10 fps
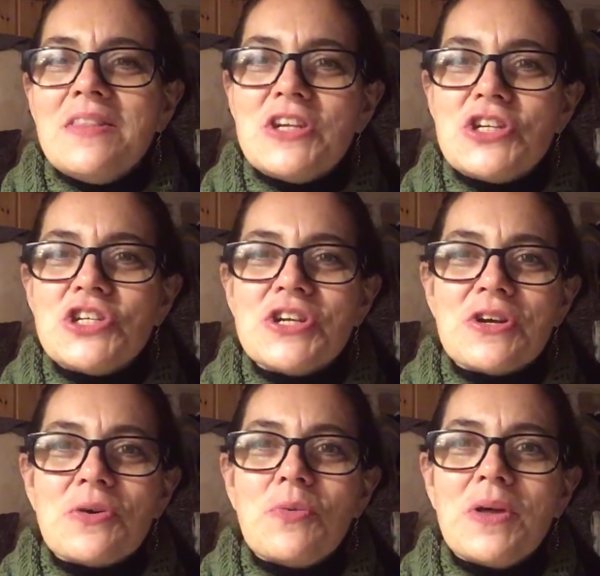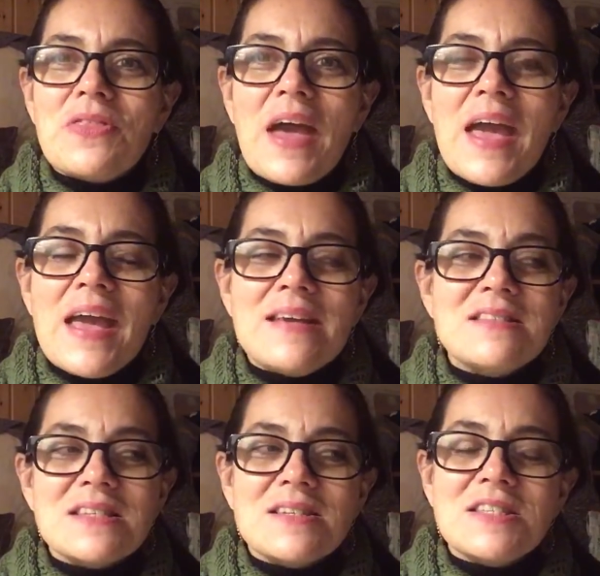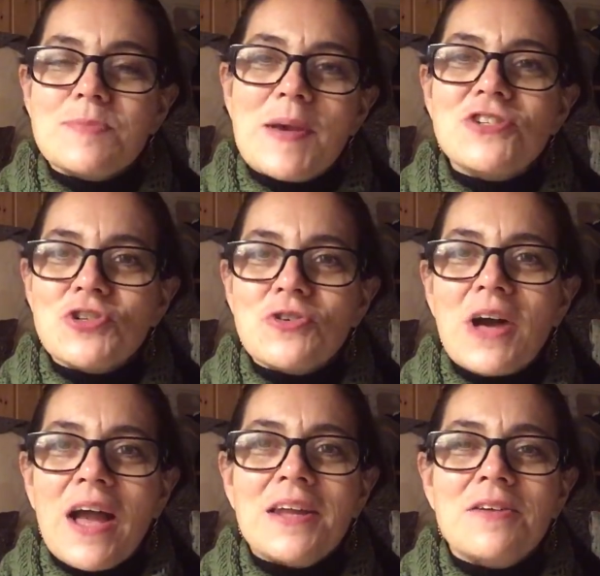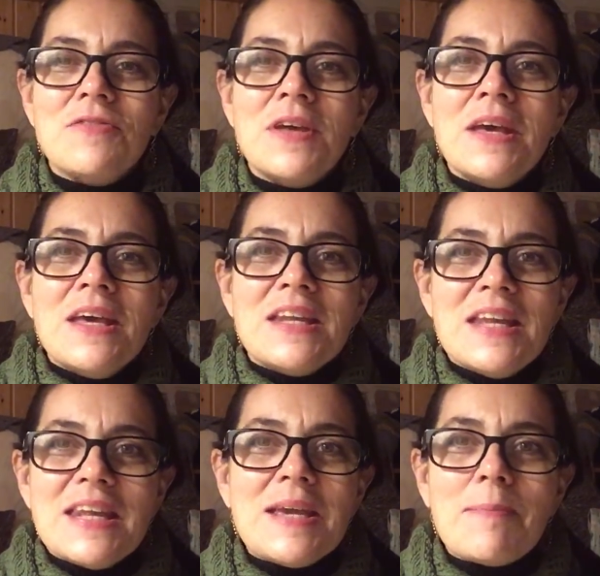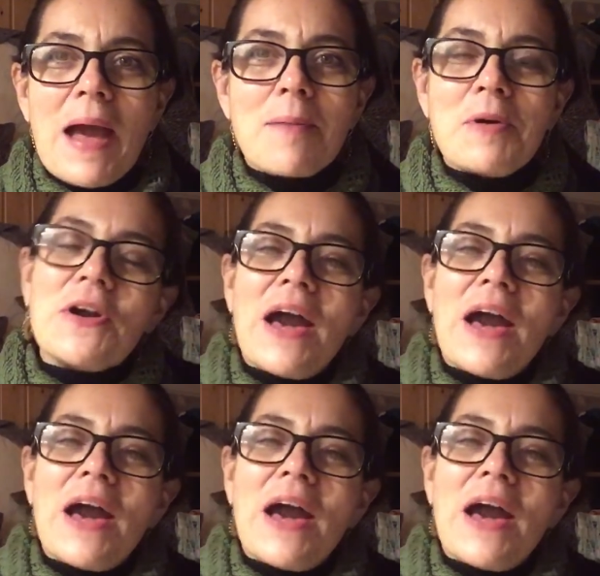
this year with a special kind of knitting bag book.